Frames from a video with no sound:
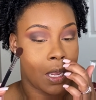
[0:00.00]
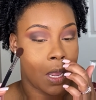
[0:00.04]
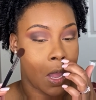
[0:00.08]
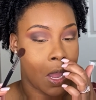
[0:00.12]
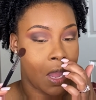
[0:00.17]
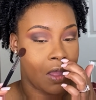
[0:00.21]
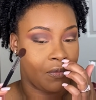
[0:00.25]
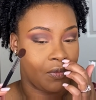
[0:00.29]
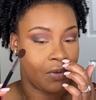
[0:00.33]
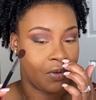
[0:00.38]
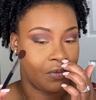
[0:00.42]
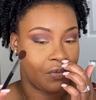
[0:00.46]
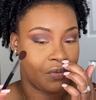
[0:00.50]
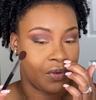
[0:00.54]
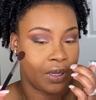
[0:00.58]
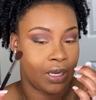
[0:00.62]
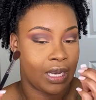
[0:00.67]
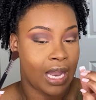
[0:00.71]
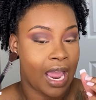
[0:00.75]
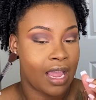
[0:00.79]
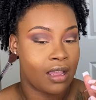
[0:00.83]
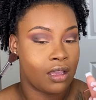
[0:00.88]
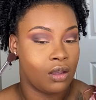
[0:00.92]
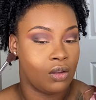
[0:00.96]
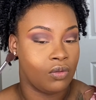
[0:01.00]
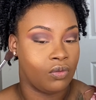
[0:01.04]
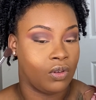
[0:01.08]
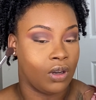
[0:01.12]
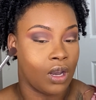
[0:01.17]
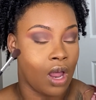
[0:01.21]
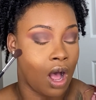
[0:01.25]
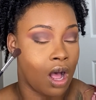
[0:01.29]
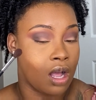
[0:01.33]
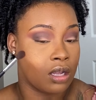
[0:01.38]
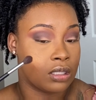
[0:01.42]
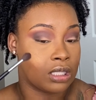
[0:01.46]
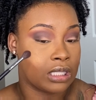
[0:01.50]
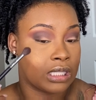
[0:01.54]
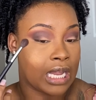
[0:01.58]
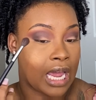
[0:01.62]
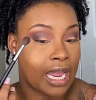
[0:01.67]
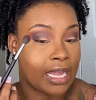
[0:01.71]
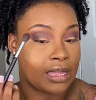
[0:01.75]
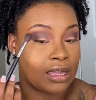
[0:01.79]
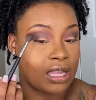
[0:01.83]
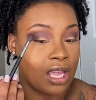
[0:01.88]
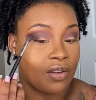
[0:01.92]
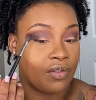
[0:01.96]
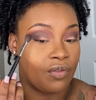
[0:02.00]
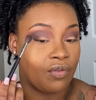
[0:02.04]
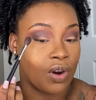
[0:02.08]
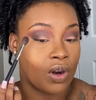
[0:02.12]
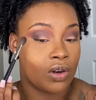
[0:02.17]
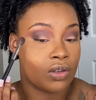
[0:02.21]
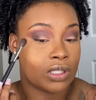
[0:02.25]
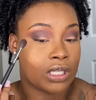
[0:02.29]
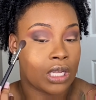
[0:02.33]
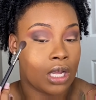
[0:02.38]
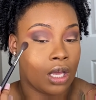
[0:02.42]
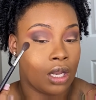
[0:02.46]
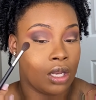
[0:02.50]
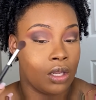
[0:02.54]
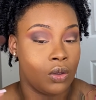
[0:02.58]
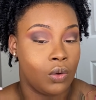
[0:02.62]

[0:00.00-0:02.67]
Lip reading: If you feel like you've lost like that first color,